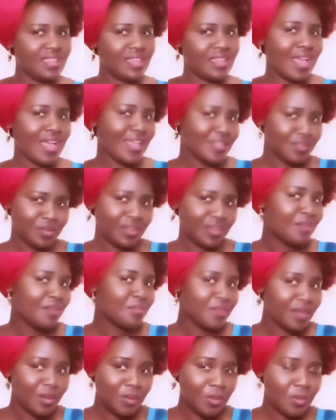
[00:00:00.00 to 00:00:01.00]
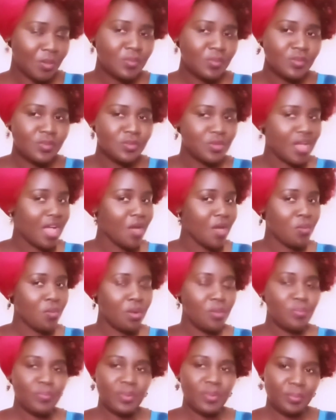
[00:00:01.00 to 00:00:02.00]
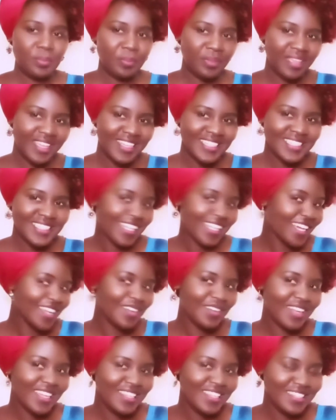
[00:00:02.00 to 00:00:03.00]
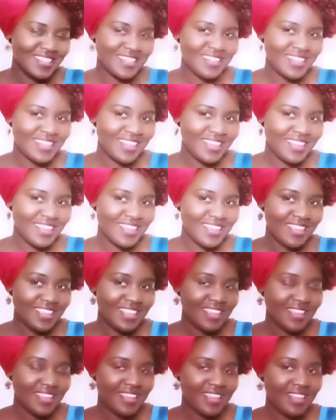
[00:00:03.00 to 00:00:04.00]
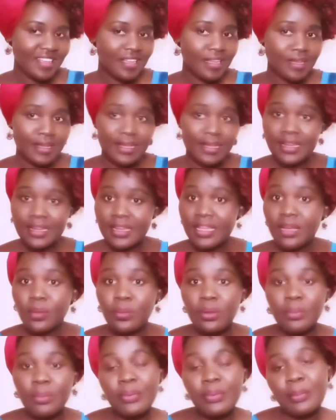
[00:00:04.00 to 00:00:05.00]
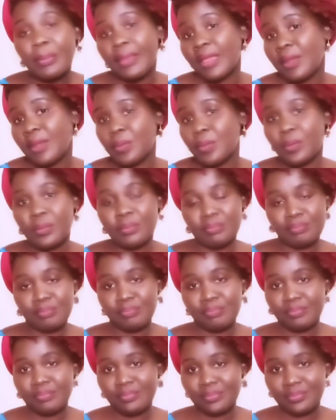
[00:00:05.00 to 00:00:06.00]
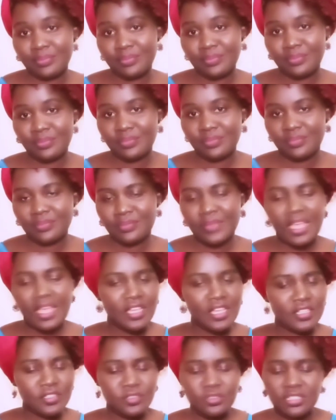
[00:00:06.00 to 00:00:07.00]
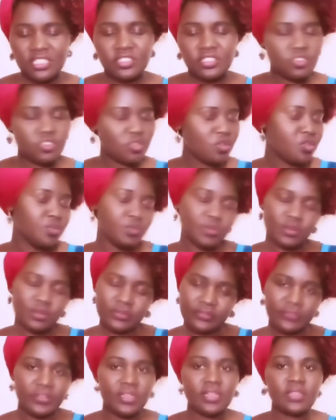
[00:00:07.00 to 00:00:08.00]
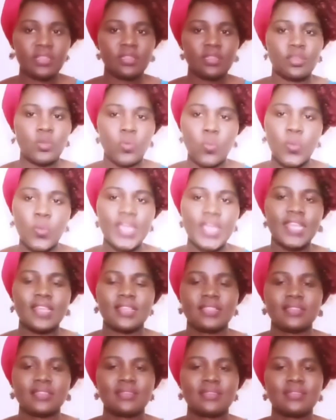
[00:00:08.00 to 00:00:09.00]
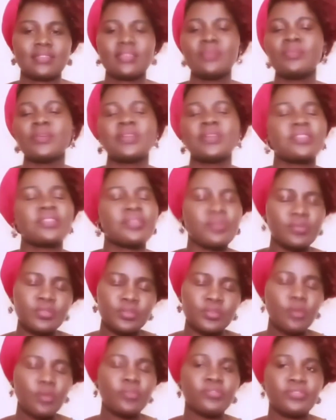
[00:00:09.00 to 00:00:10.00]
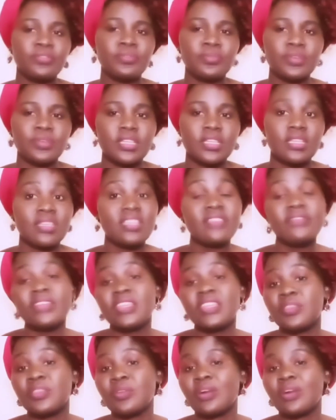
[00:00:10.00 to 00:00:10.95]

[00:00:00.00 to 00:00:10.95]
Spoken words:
And you come back home to a well-prepared candlelight dinner and a well-prepared home. You know the joy you will feel when someone thought of you even in your